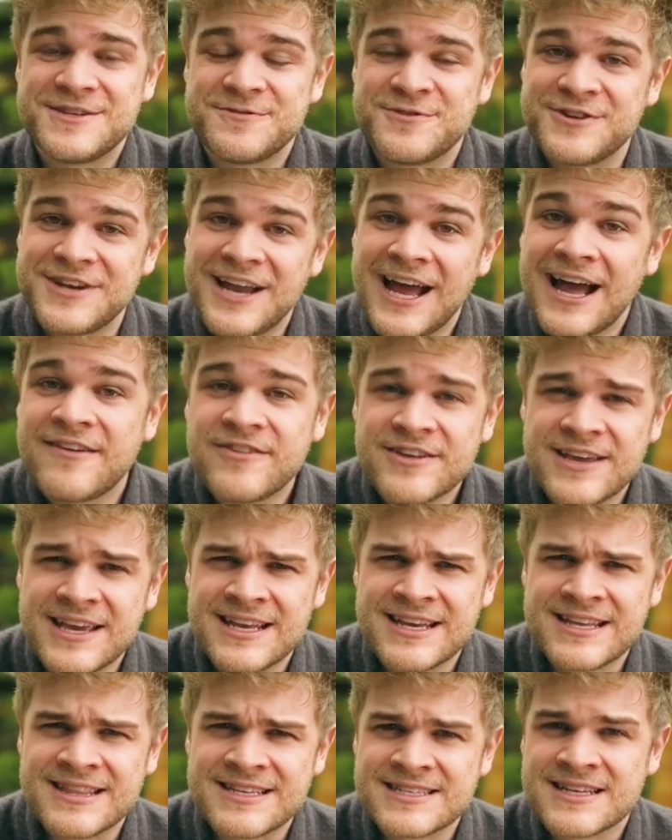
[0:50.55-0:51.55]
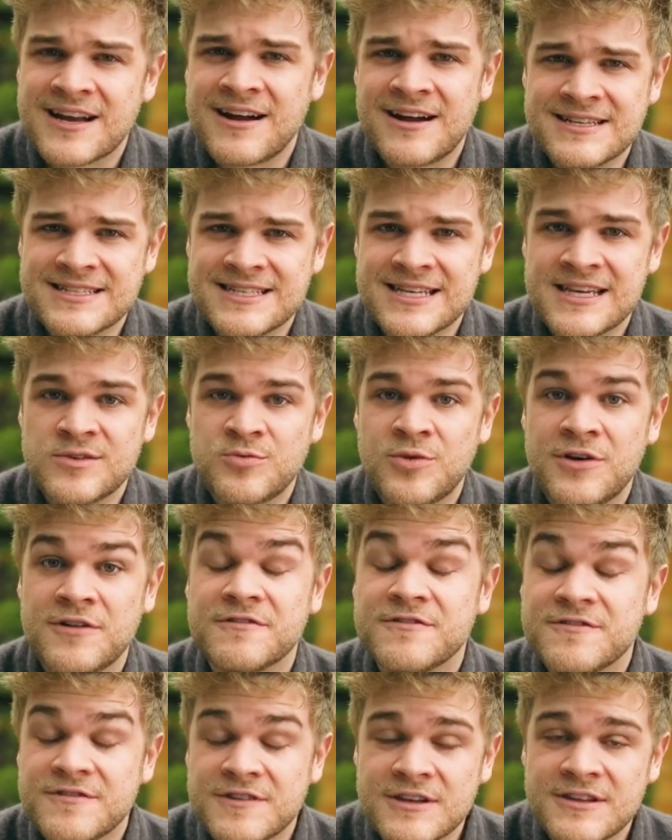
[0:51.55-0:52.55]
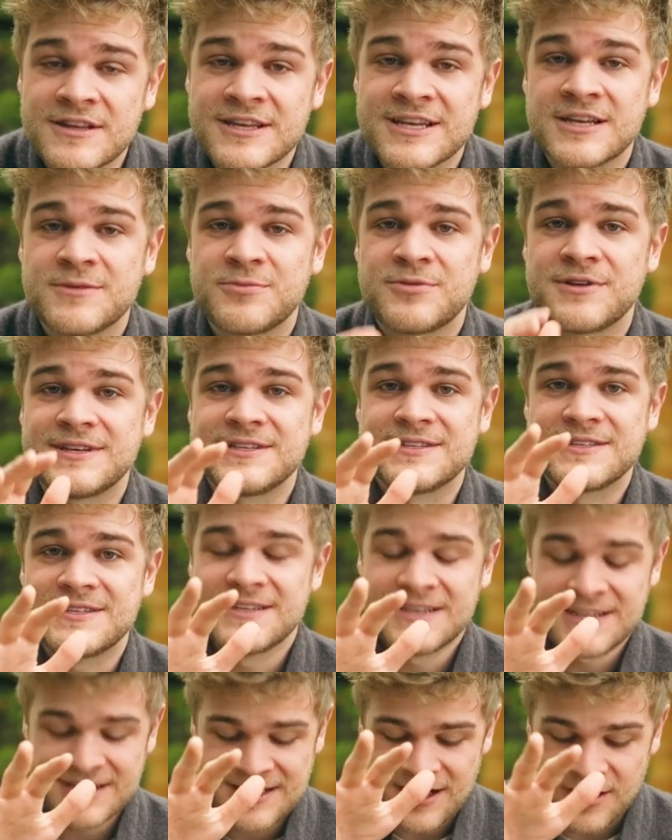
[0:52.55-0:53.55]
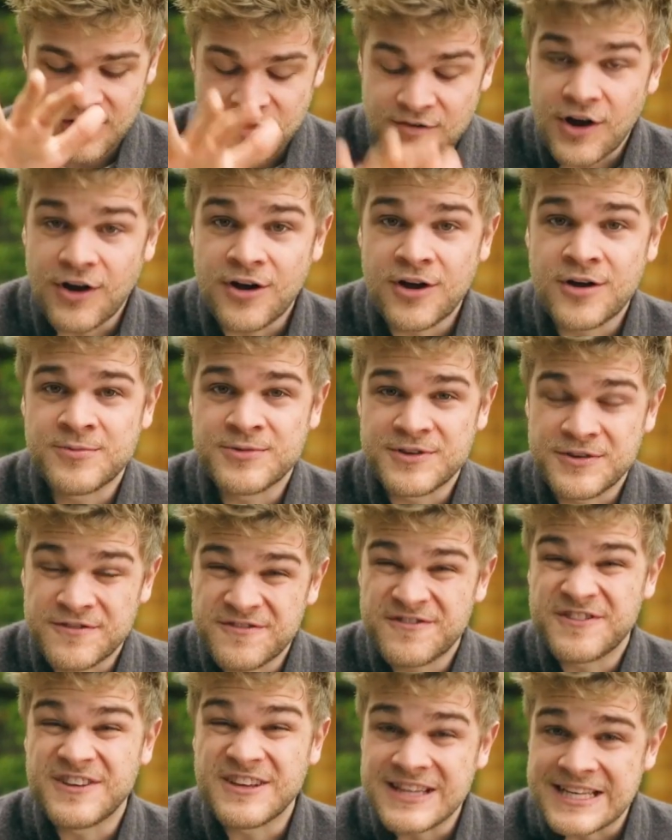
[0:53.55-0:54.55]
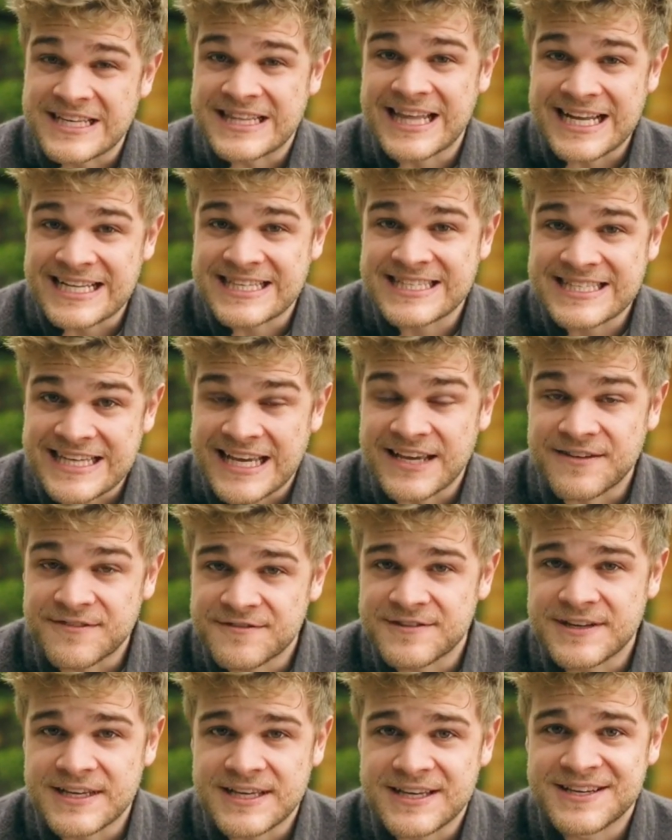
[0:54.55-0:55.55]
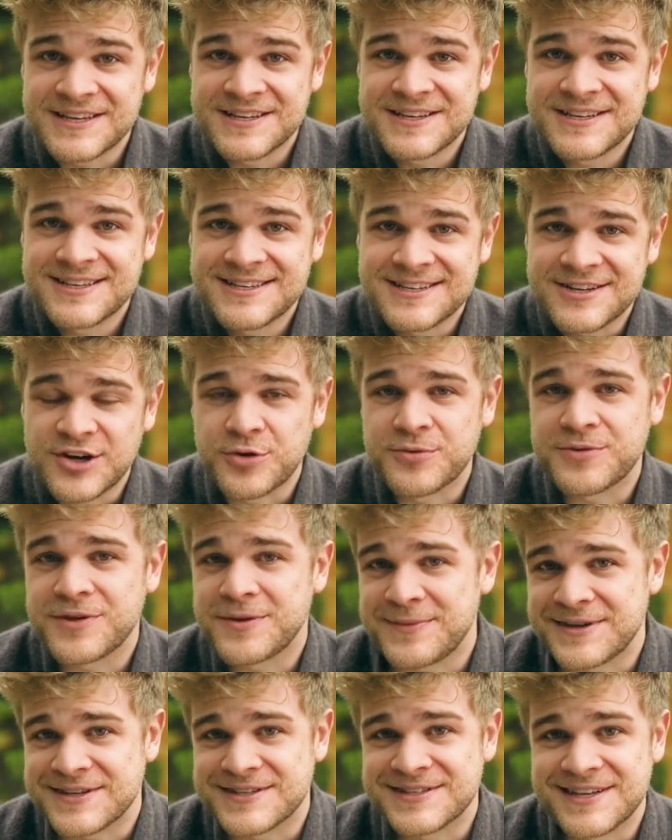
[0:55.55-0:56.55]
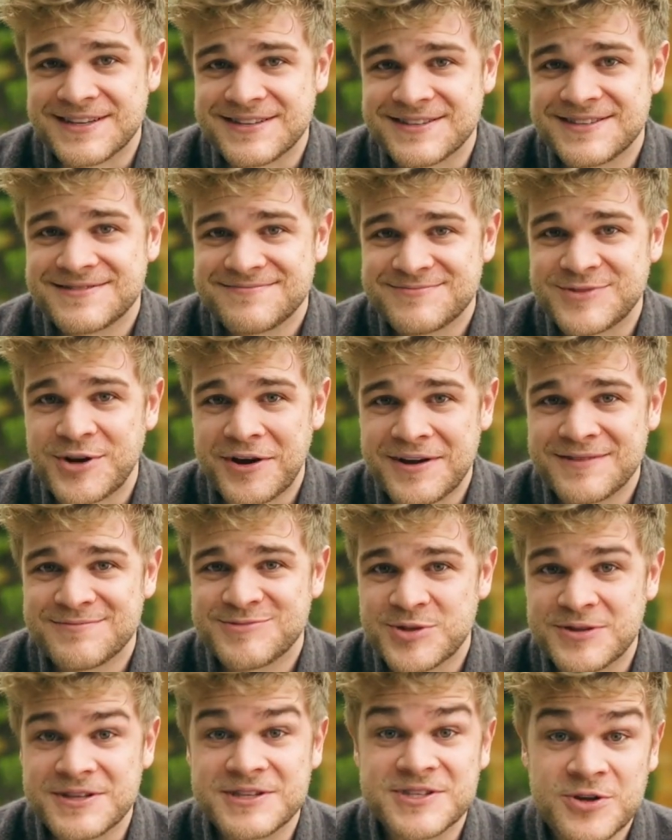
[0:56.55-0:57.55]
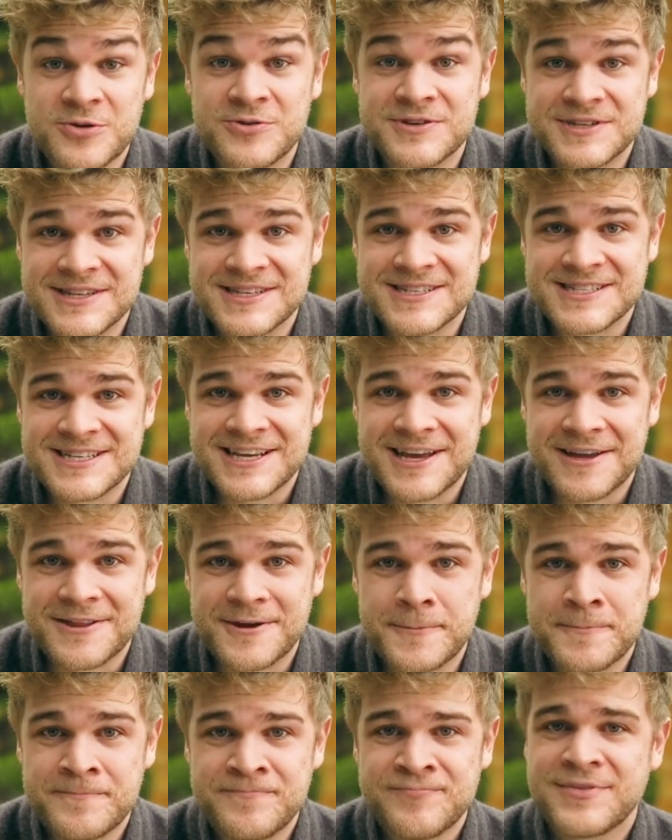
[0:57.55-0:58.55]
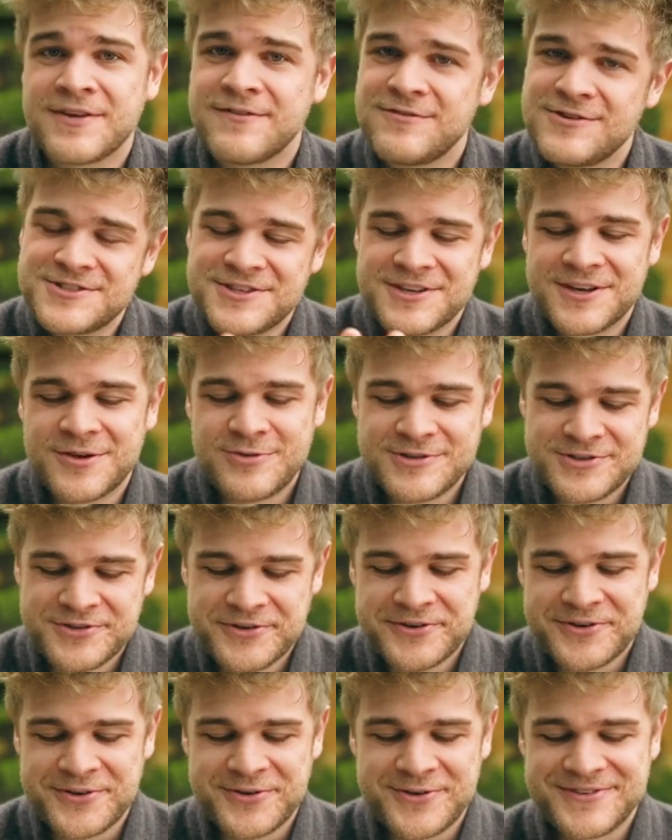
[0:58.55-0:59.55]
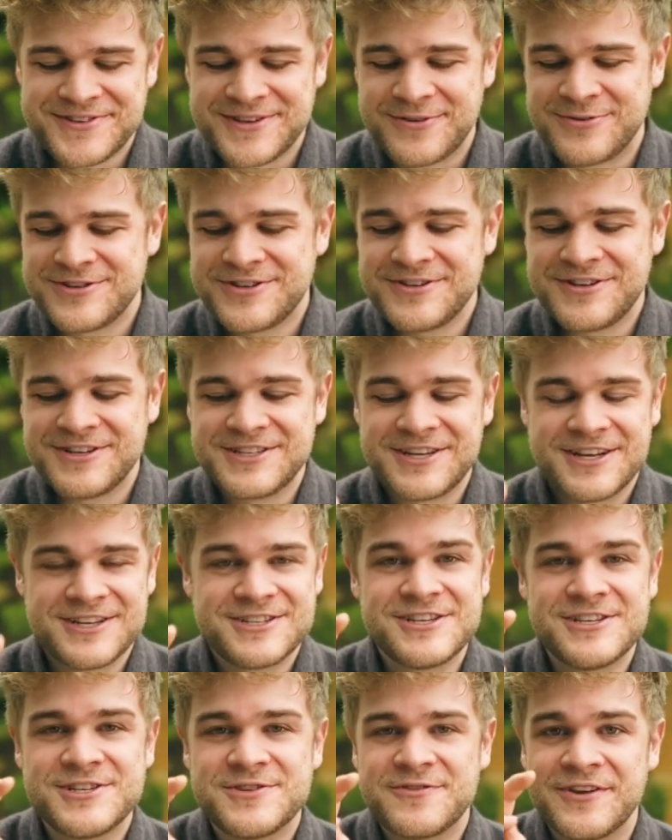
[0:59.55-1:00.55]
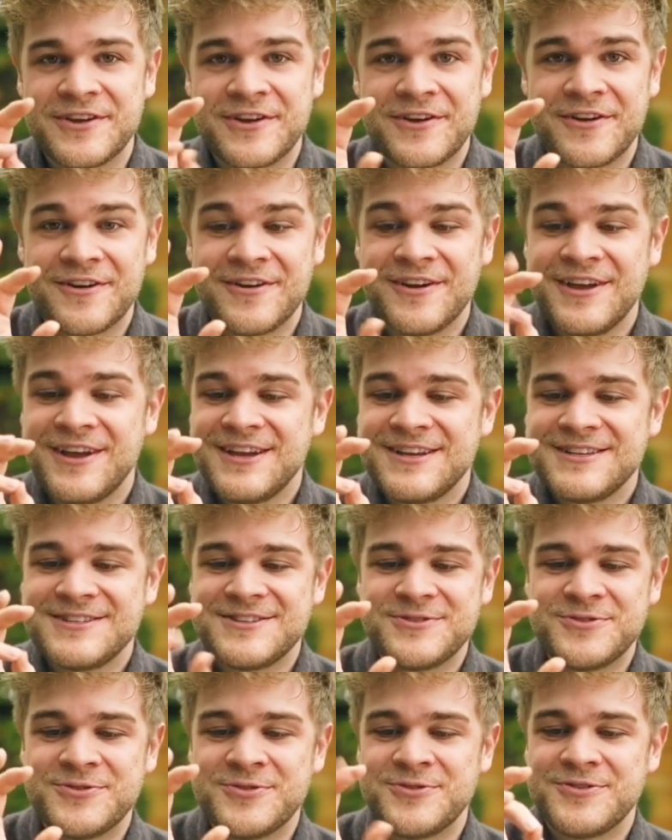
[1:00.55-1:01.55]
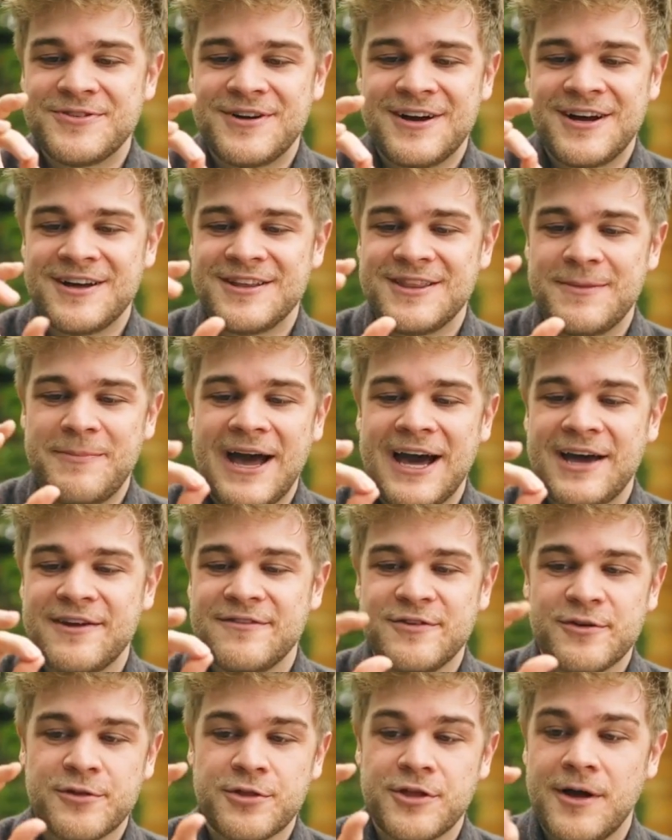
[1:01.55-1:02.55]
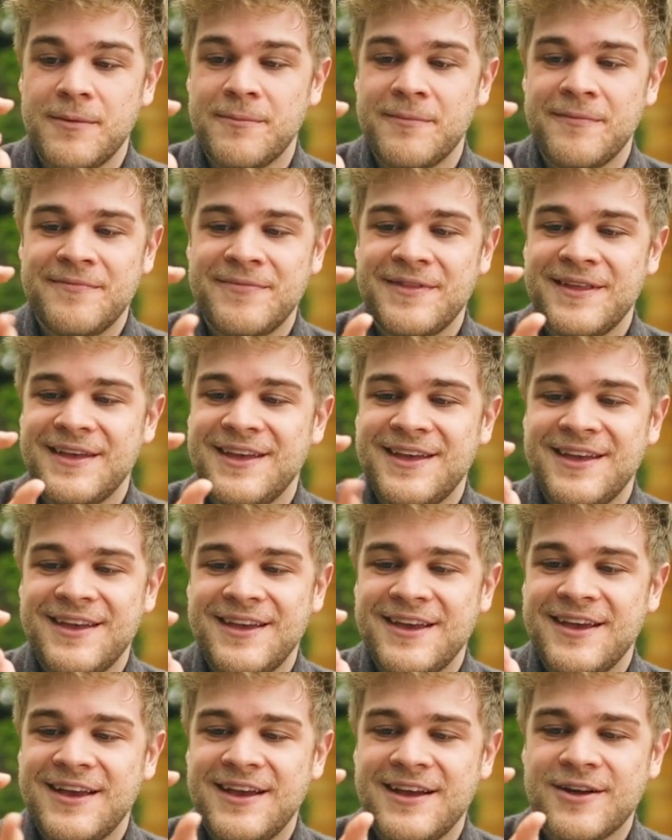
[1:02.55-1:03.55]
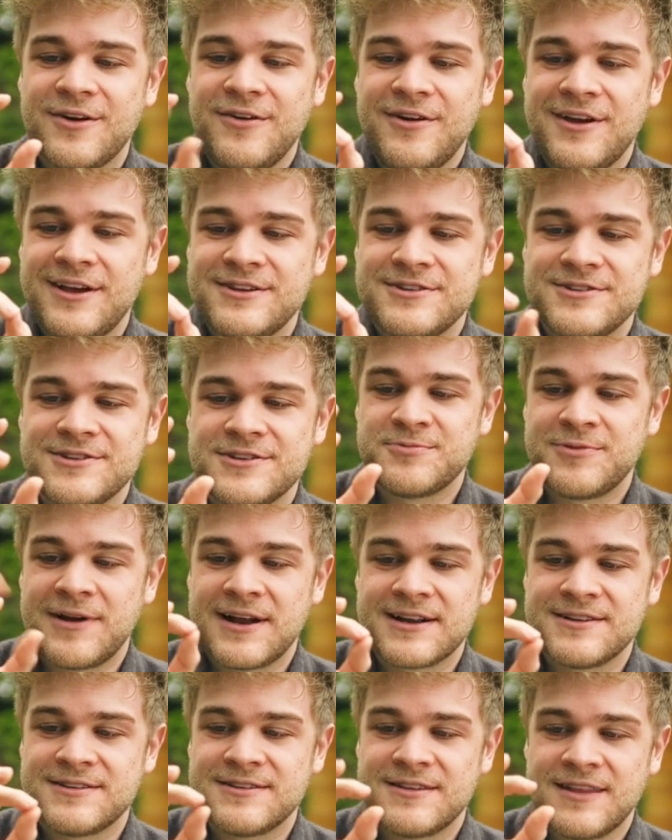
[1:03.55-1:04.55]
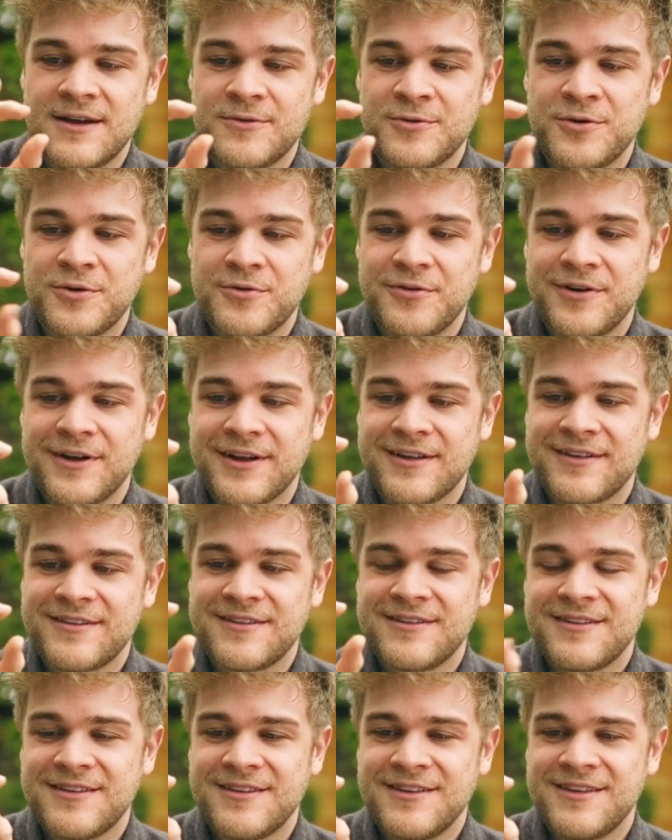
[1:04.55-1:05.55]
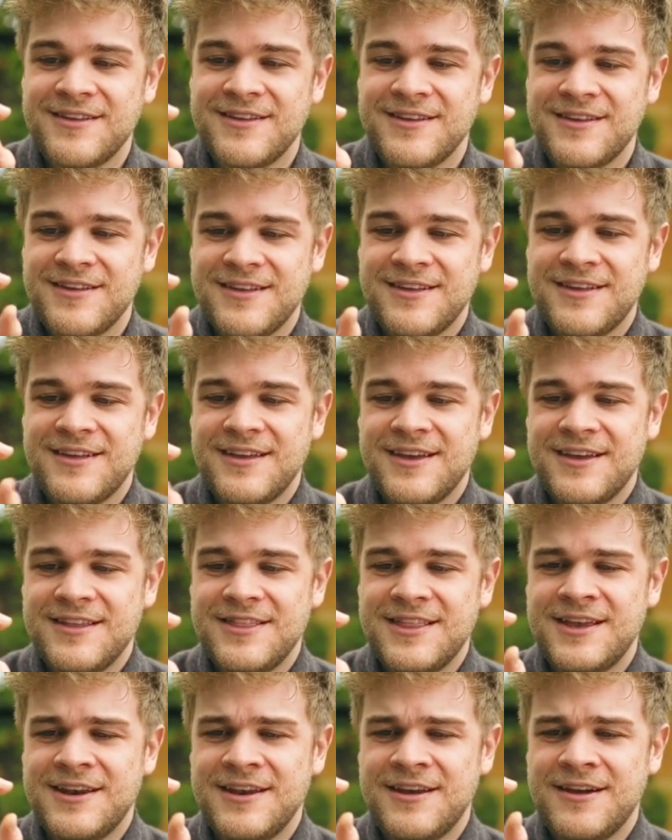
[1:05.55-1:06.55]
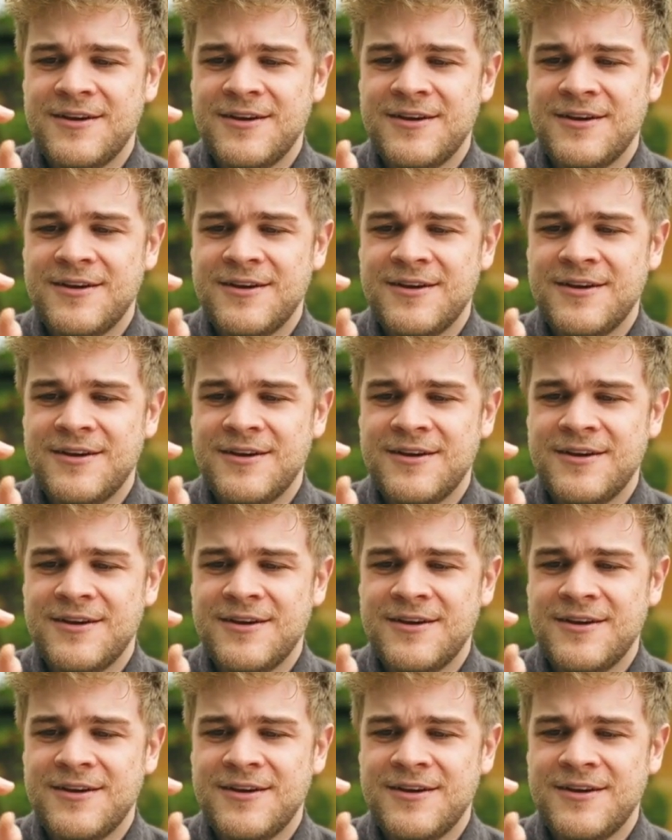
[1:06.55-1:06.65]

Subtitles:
if you're navigating this content while feeling in a place of calm, you're feeling that safety. I hope that makes sense. All right, so let's go into this together. First thing I want you to do is I want you to touch each finger to the pad of your thumb. And go ahead and practice that real quick. And then